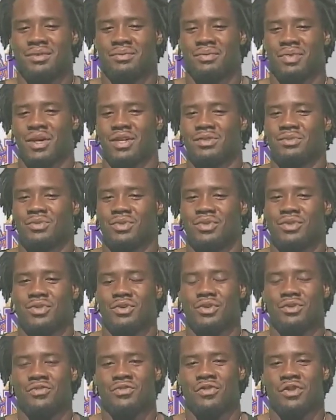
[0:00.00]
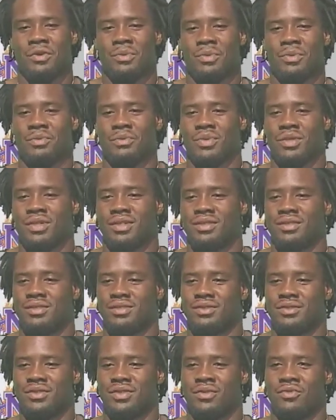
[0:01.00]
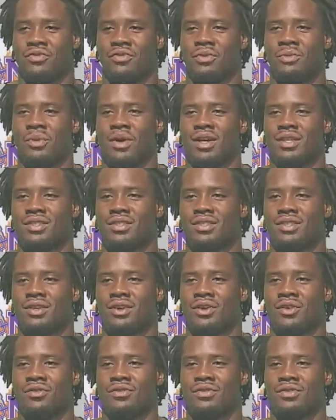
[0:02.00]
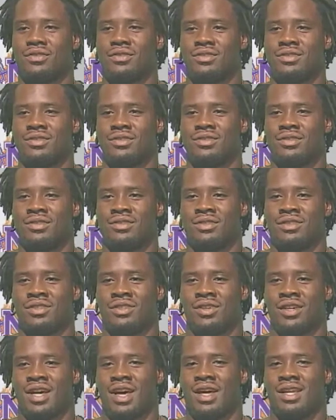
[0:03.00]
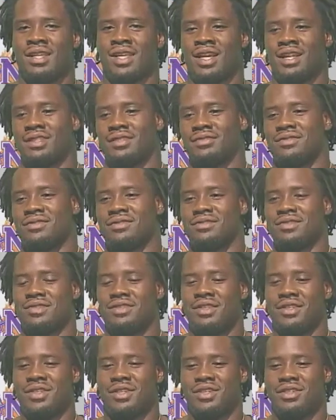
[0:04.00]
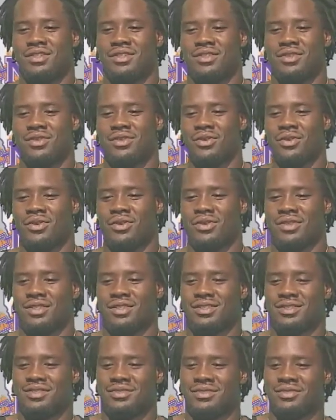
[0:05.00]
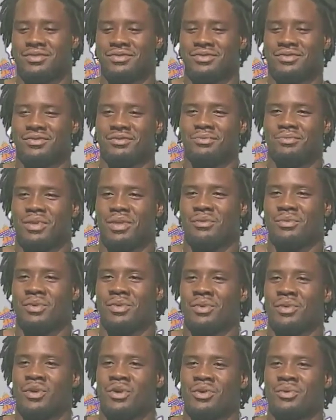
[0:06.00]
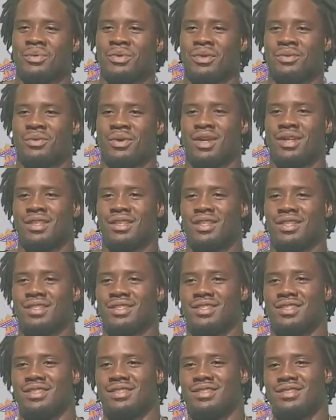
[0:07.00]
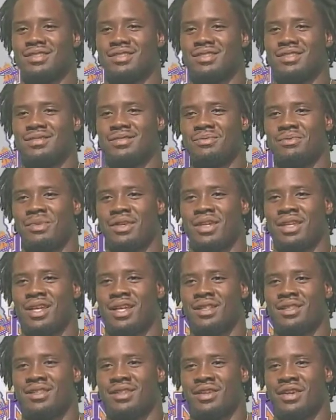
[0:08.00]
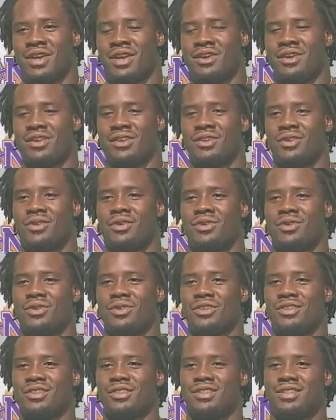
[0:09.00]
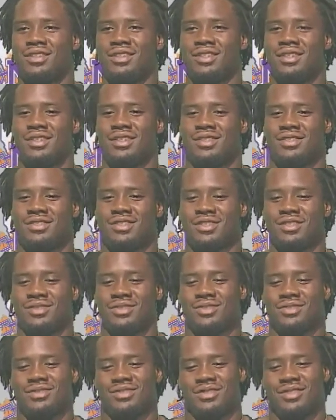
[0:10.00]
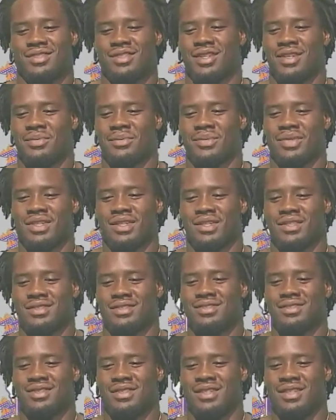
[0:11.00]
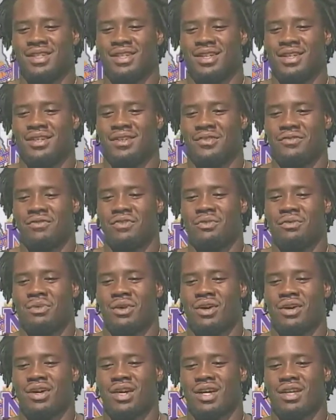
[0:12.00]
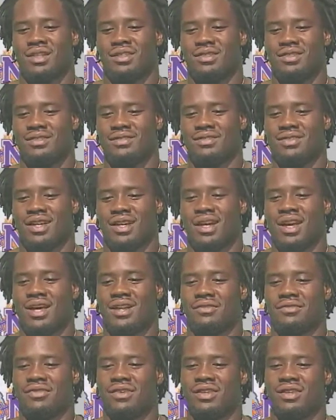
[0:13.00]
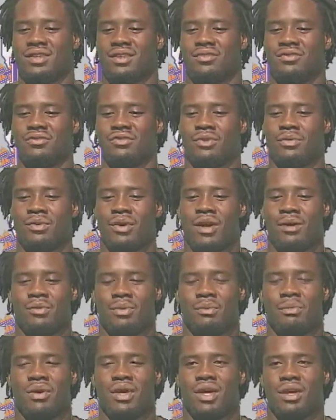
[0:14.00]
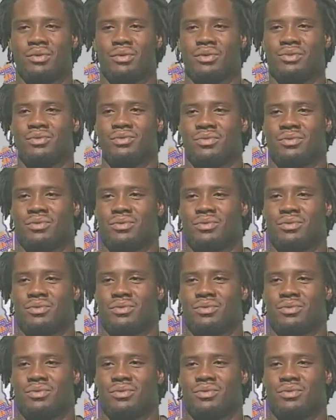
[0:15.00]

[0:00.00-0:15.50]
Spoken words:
possible choice for me, but you know, football took over, you know, kind of like the glory of people knowing me rather than just being out there carrying the horn. So, I mean, I kind of fell in love with football, but band was